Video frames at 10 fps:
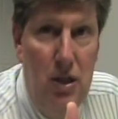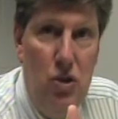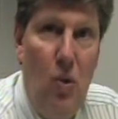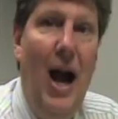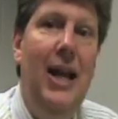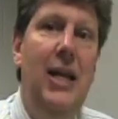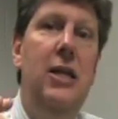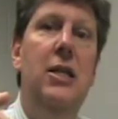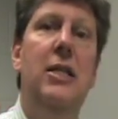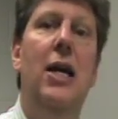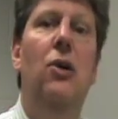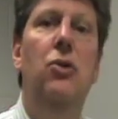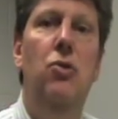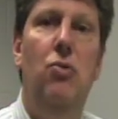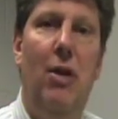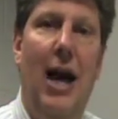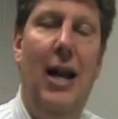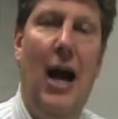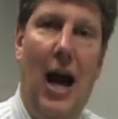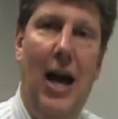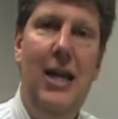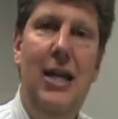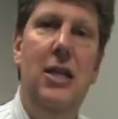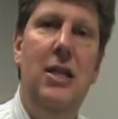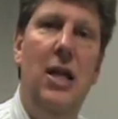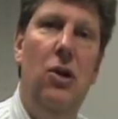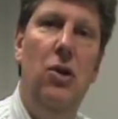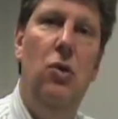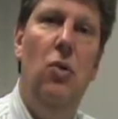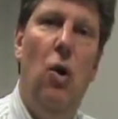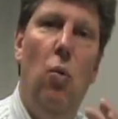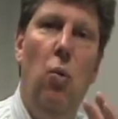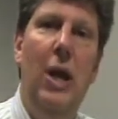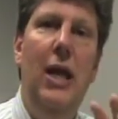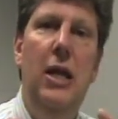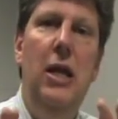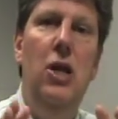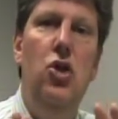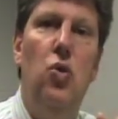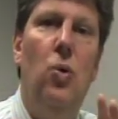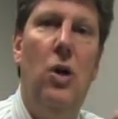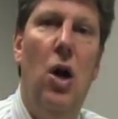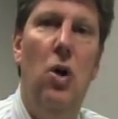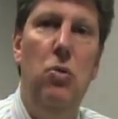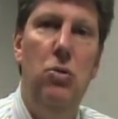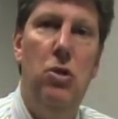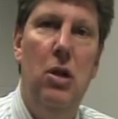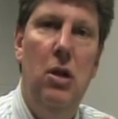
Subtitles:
So I need to tell you that. I need to tell you we need your coats